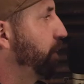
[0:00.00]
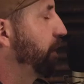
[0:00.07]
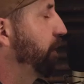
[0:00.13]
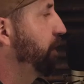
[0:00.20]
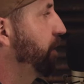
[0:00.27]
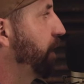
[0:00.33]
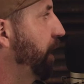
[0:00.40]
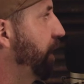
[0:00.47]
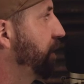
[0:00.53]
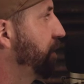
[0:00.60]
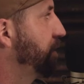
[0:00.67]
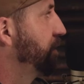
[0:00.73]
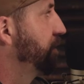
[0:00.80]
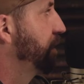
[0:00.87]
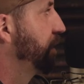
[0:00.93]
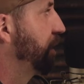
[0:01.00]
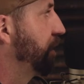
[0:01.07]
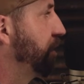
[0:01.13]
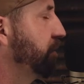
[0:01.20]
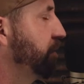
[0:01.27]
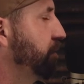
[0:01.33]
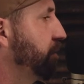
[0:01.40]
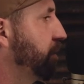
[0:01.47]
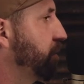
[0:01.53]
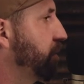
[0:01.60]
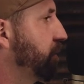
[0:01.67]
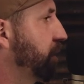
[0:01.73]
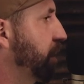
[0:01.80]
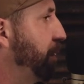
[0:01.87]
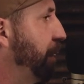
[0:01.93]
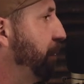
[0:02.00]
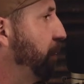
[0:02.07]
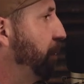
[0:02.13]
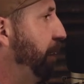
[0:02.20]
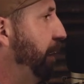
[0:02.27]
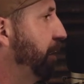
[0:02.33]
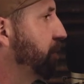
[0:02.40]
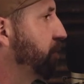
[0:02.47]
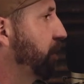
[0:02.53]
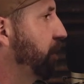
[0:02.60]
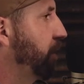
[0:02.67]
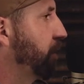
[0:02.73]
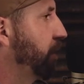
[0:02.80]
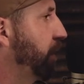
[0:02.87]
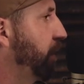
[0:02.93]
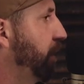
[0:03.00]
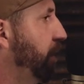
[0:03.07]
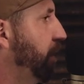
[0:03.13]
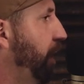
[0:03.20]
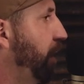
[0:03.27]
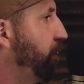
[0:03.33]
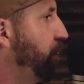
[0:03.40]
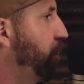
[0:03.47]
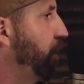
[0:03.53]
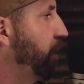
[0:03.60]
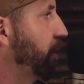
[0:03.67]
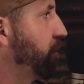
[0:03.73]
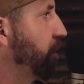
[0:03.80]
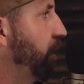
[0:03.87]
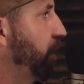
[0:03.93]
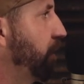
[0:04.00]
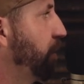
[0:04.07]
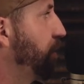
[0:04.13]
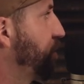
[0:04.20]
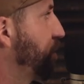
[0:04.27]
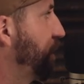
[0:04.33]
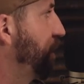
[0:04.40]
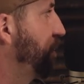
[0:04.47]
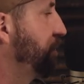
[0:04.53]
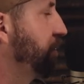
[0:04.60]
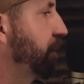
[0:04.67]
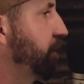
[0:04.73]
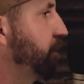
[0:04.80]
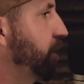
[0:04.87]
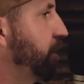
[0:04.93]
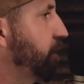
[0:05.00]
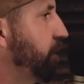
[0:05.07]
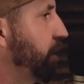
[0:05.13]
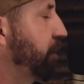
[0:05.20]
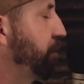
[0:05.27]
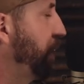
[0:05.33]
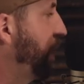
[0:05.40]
what I look like." You know, versus mm like people who paint and draw. You're like, "I really wanted to draw an oak tree. That shit looks like a